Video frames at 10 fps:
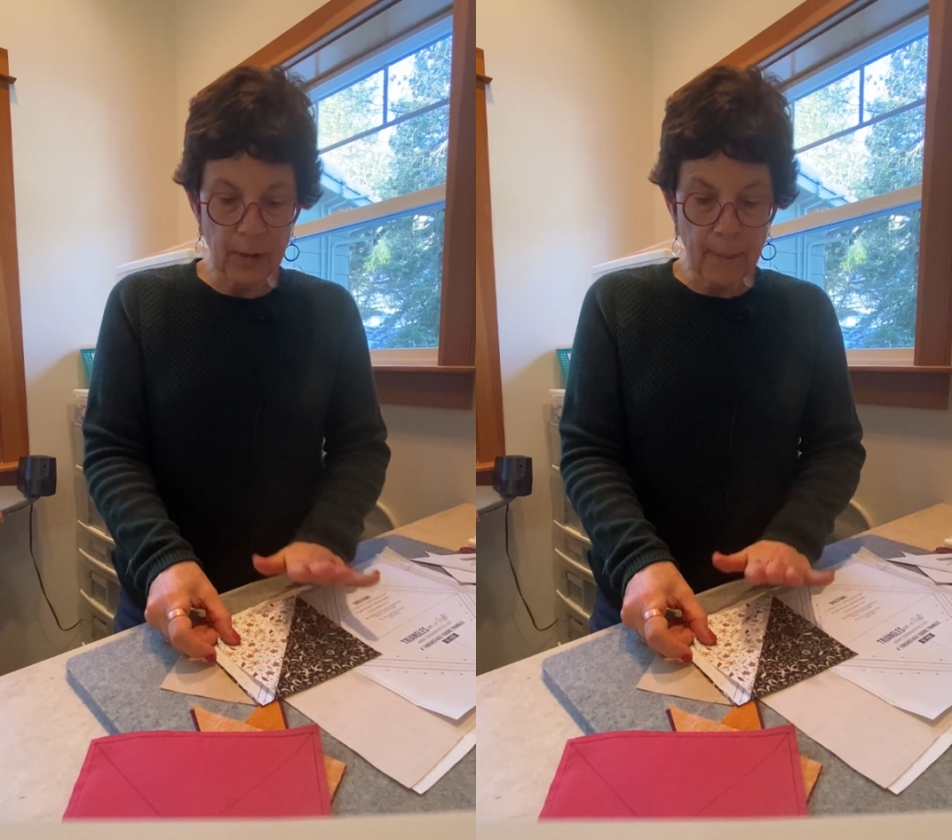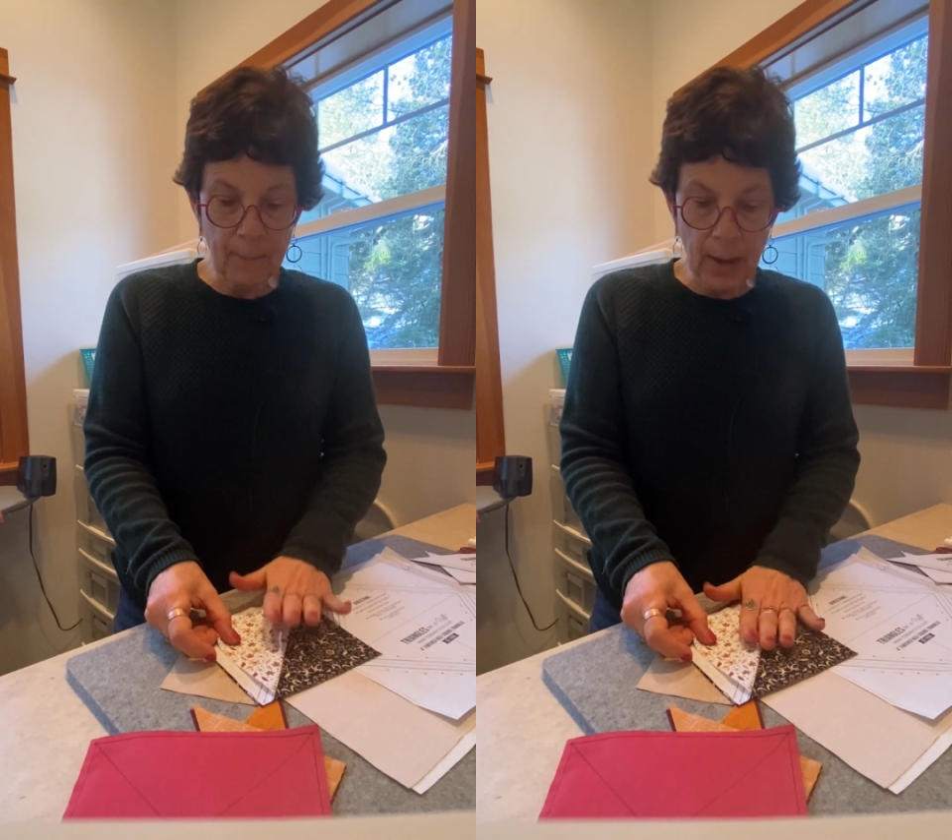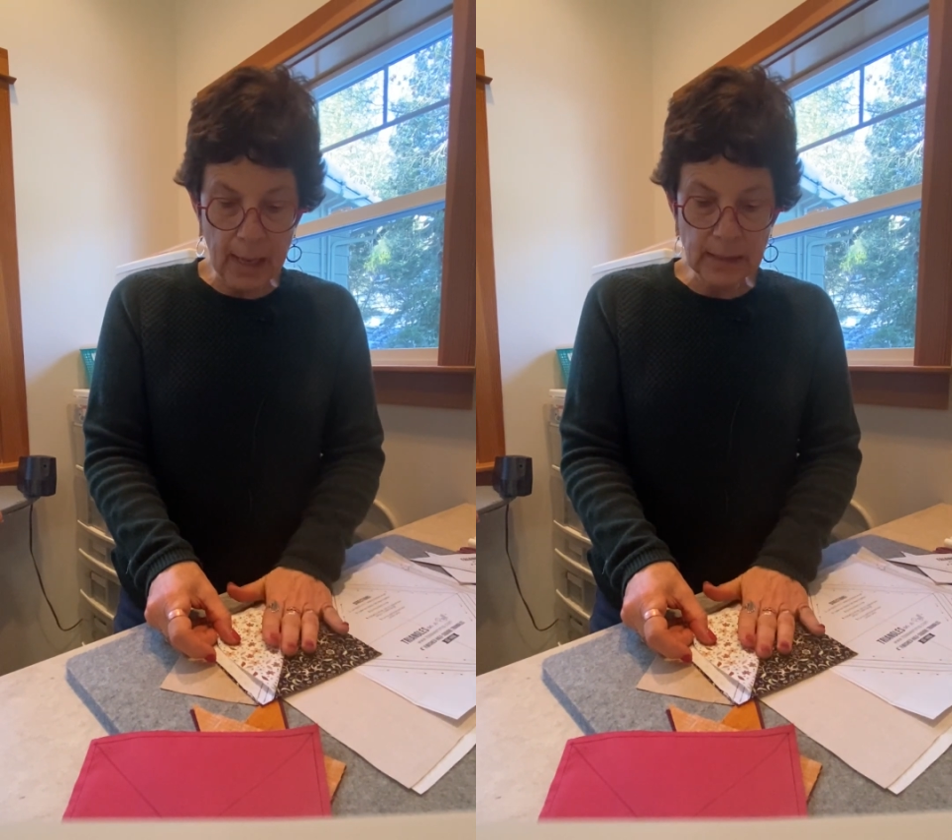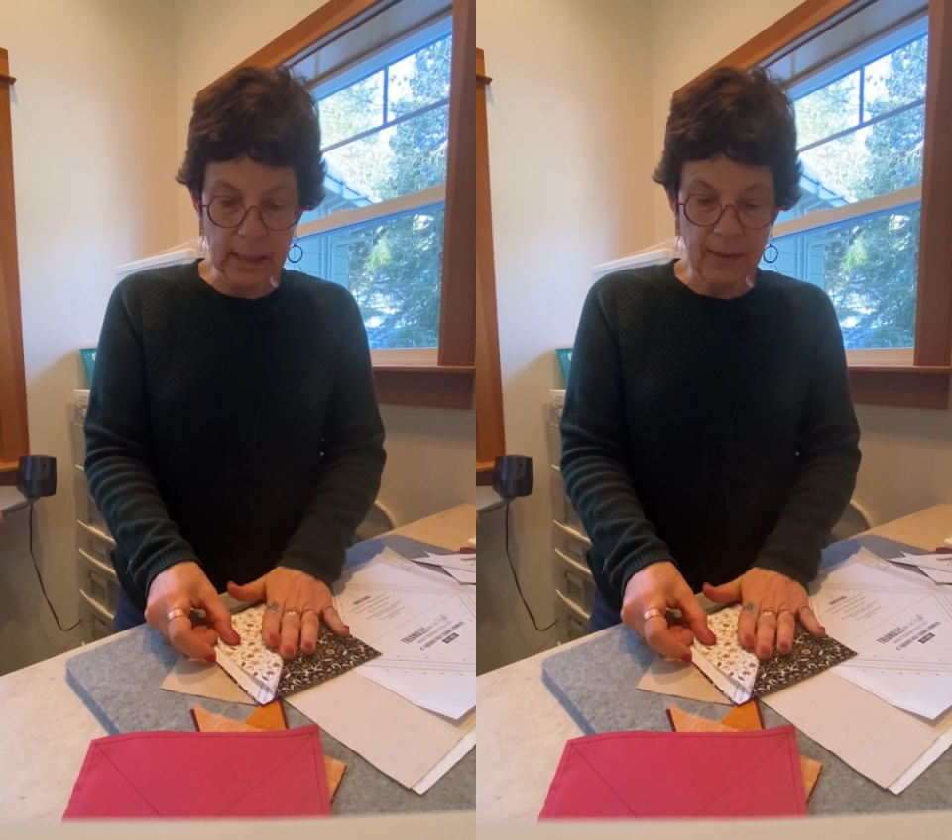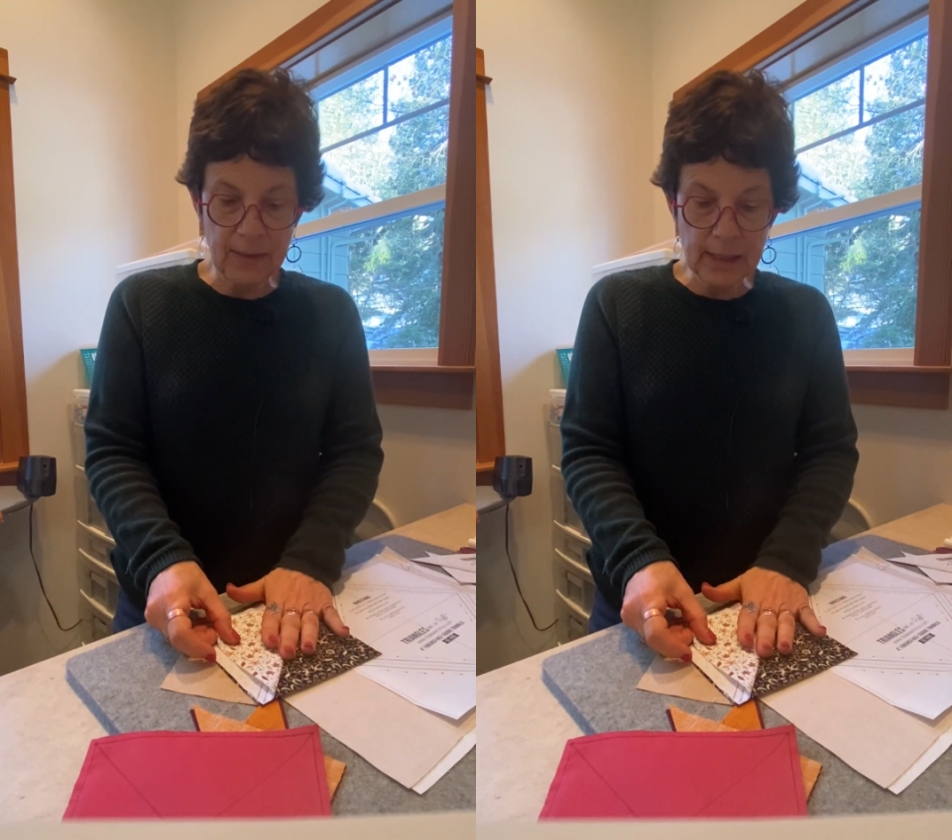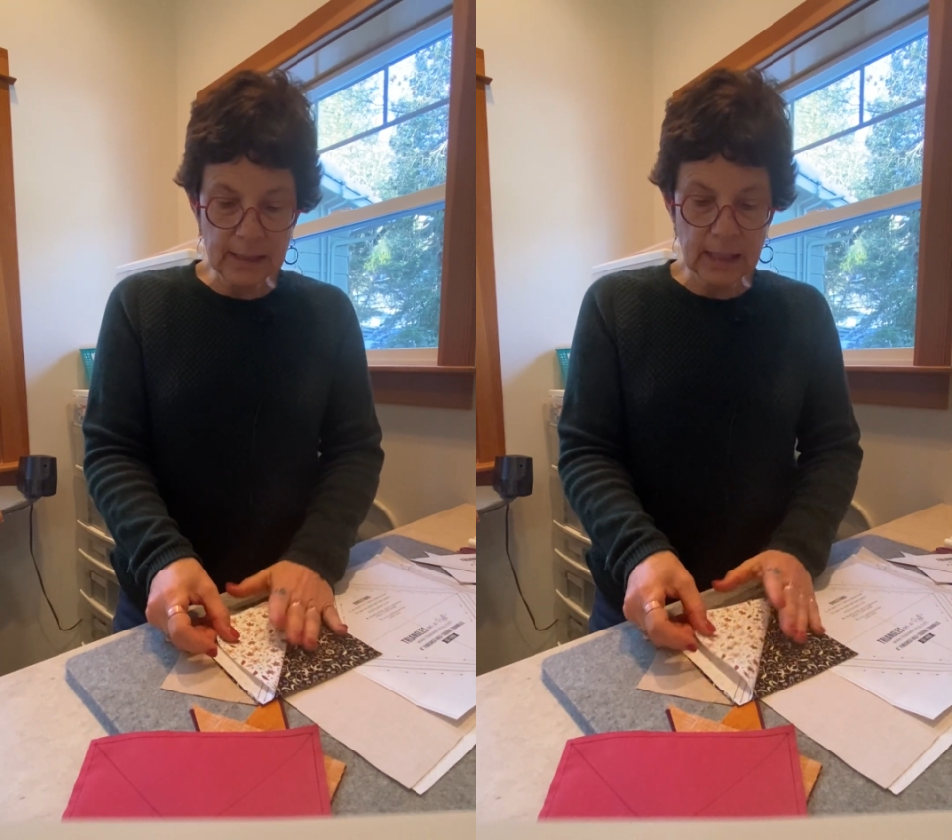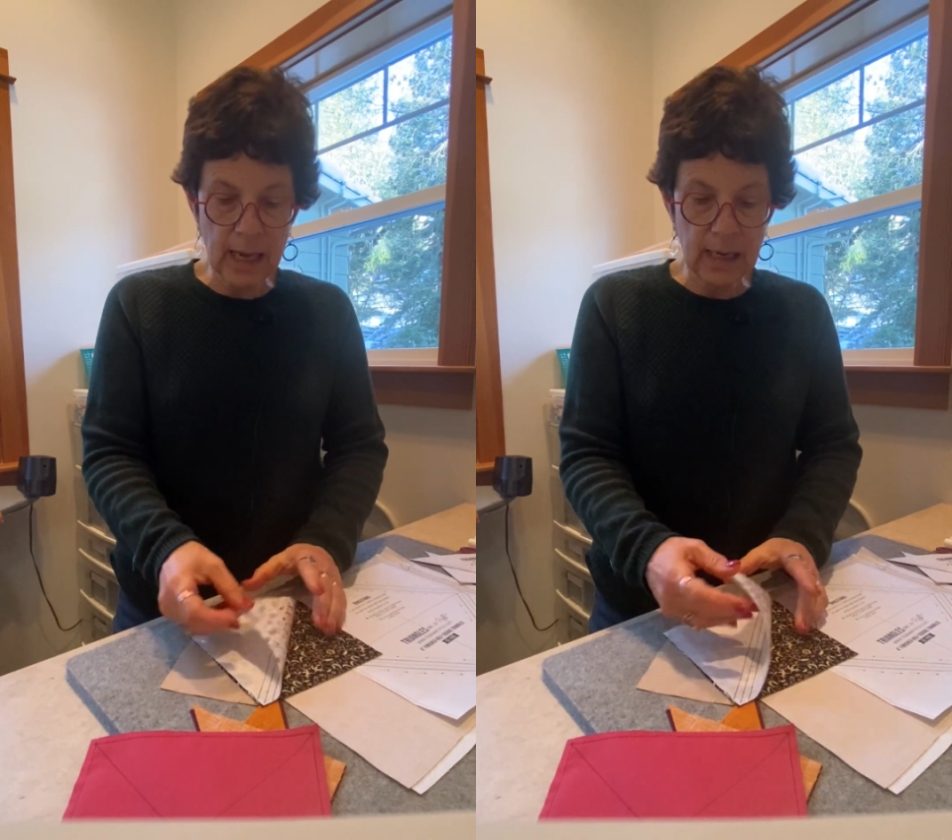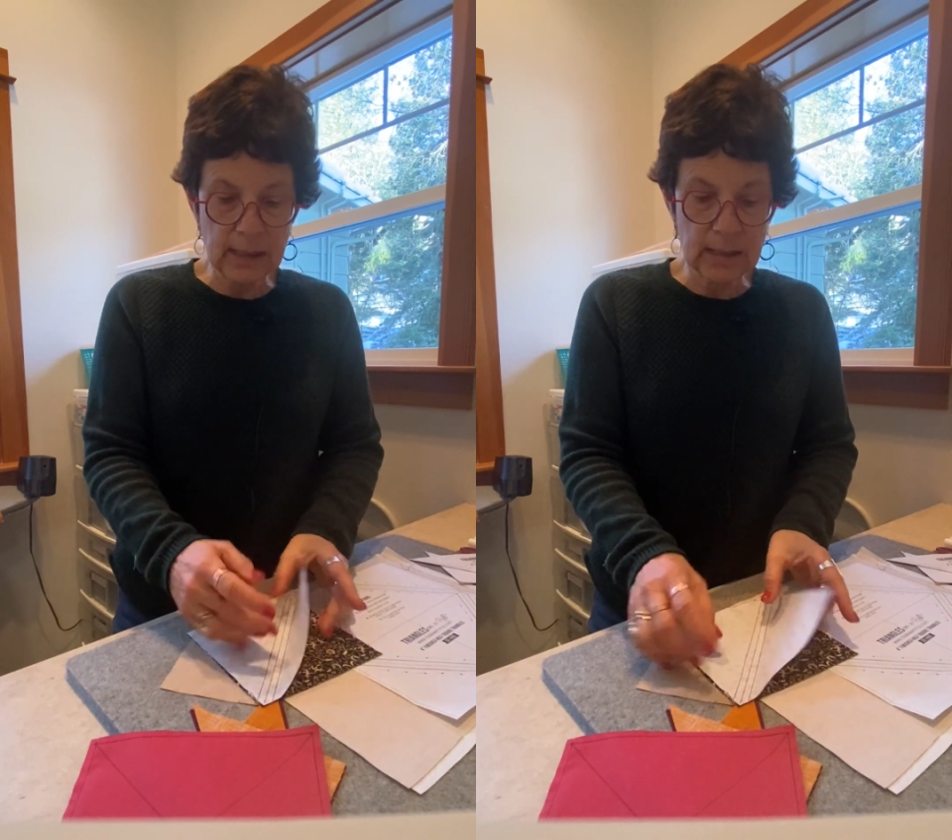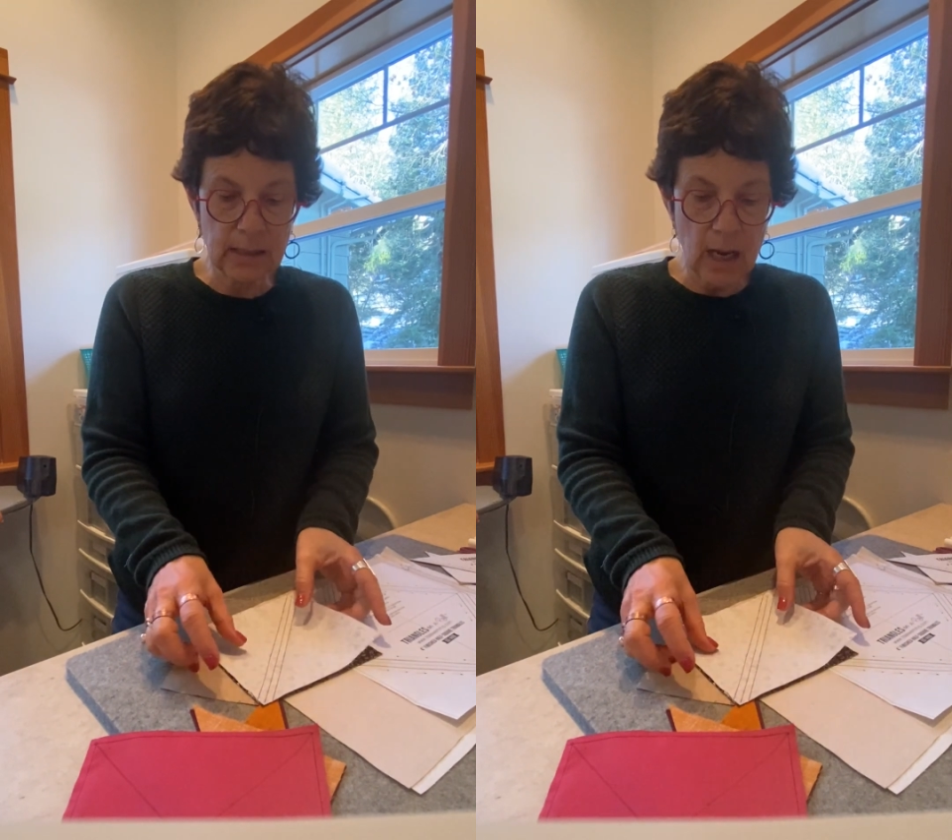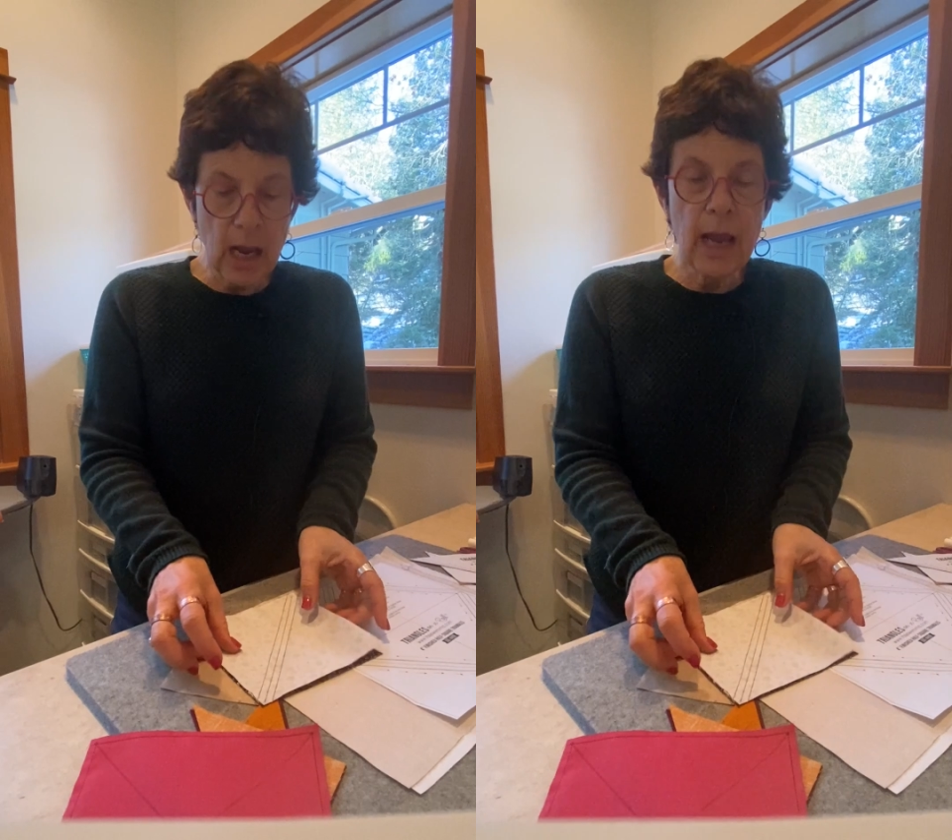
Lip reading: But in this case,